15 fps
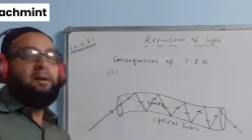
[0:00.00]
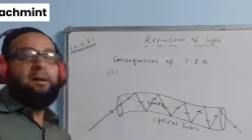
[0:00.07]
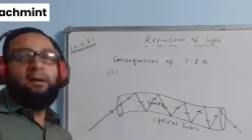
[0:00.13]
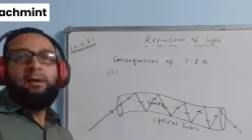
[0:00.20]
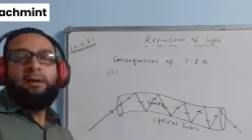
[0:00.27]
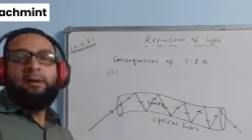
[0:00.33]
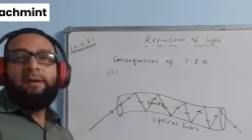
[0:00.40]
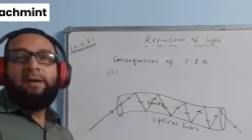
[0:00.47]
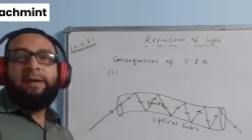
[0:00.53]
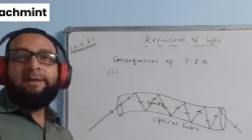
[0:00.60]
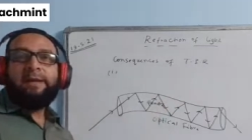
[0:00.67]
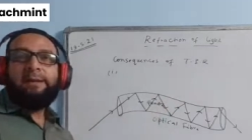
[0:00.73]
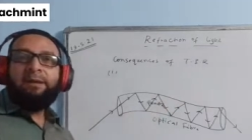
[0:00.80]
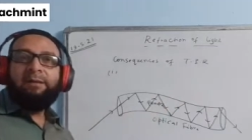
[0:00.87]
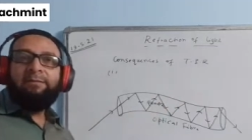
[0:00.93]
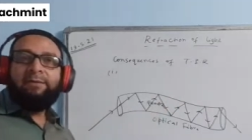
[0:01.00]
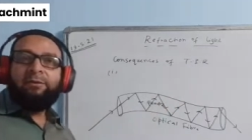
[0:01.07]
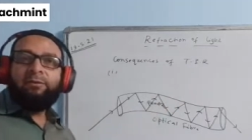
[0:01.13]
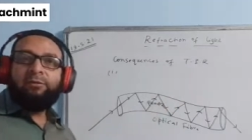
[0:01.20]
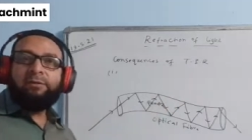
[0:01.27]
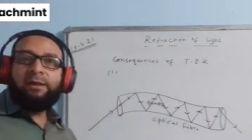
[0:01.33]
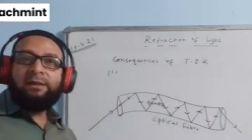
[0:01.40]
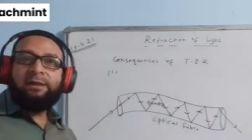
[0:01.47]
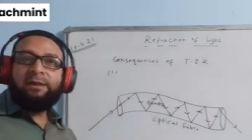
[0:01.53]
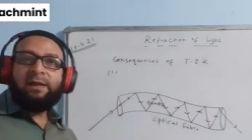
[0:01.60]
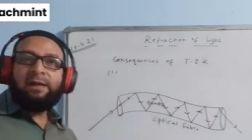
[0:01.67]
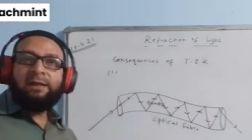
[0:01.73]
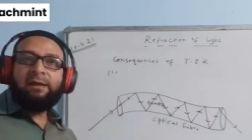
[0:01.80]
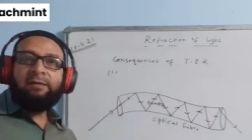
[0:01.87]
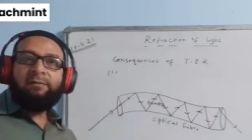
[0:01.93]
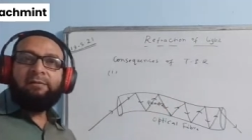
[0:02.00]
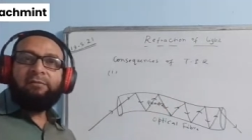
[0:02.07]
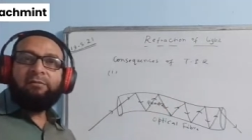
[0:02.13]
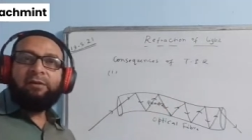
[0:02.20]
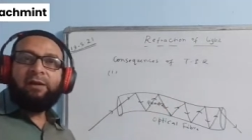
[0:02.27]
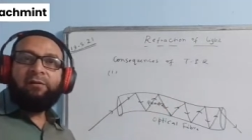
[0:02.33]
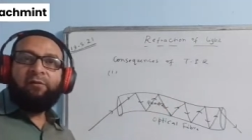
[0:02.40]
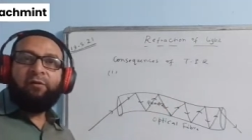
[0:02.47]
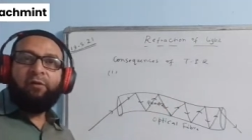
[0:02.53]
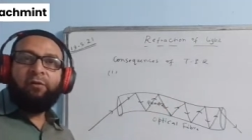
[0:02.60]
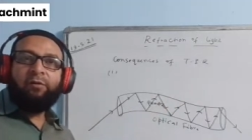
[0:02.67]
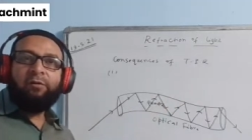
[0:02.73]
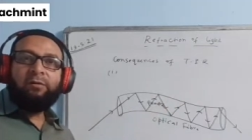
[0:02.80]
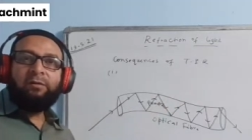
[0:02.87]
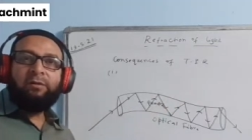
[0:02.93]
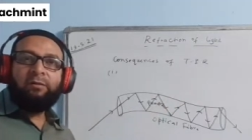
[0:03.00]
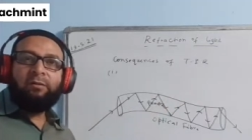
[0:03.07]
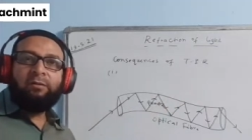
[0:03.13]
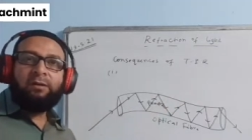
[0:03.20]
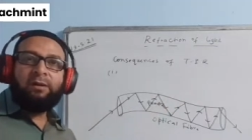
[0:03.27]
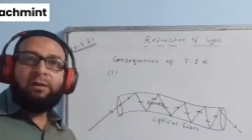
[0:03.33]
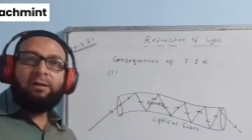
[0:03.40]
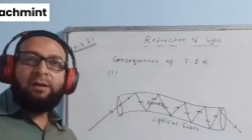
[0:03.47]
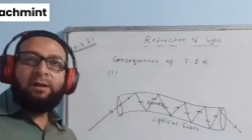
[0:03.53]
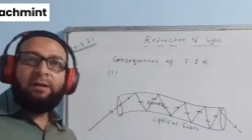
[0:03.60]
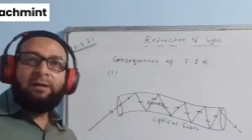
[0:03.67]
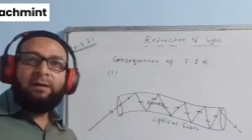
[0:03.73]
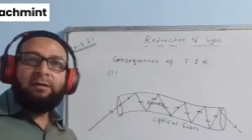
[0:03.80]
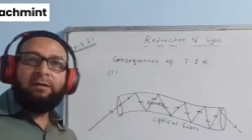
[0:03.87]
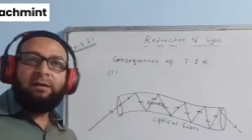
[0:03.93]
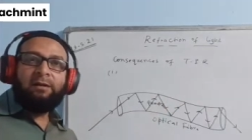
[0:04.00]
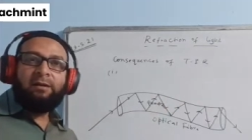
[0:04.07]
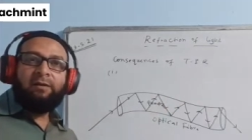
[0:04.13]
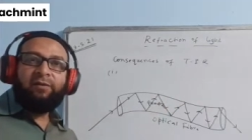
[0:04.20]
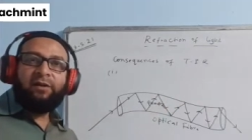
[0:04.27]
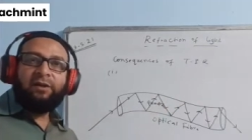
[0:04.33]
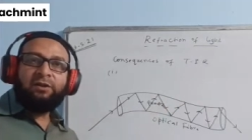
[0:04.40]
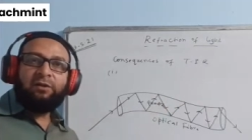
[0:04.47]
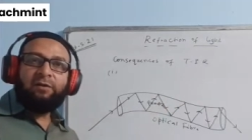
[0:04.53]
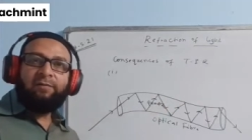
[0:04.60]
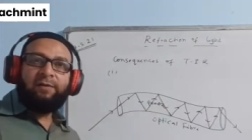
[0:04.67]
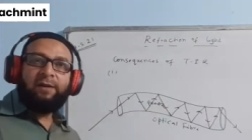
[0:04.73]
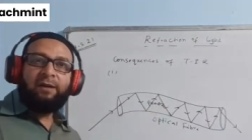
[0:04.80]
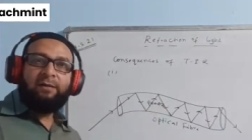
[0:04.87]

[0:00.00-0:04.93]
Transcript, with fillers: time, we don't write TIR, we have to write full, total internal reflection of light. We have to say that.